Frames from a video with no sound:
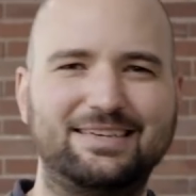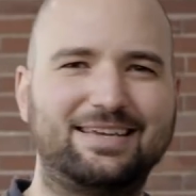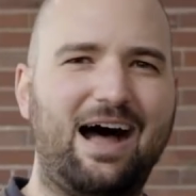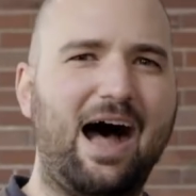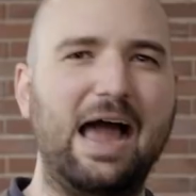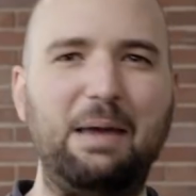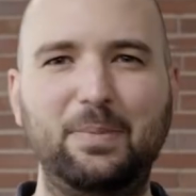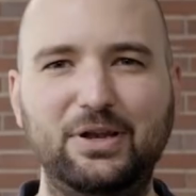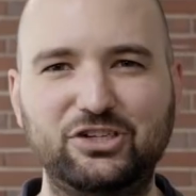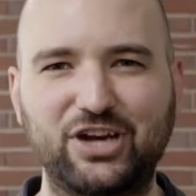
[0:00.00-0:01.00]

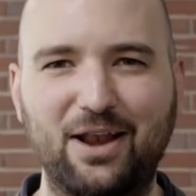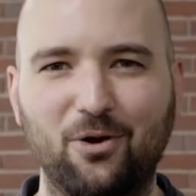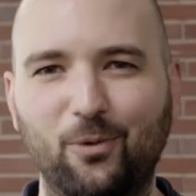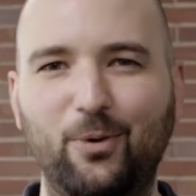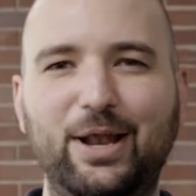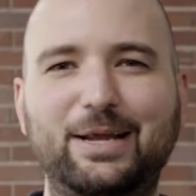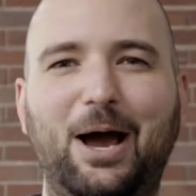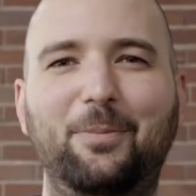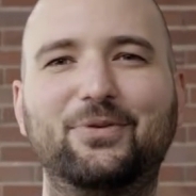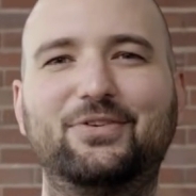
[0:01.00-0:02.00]
time in general when it
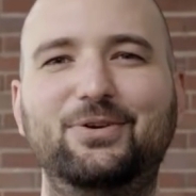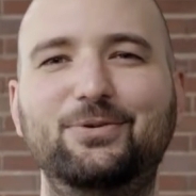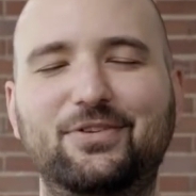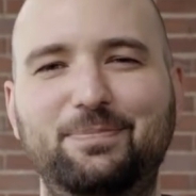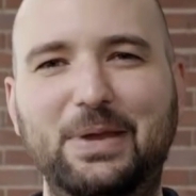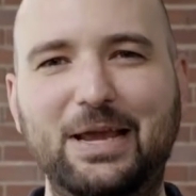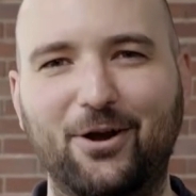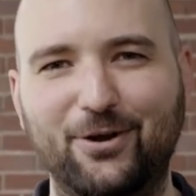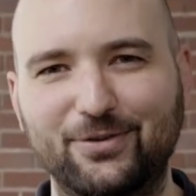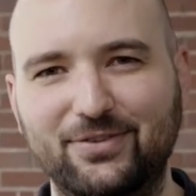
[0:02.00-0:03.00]
comes to
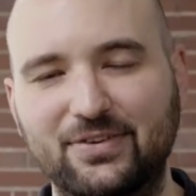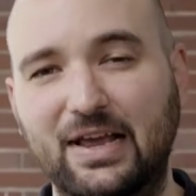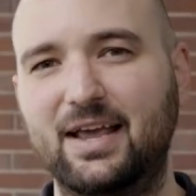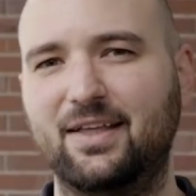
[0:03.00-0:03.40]
speakers.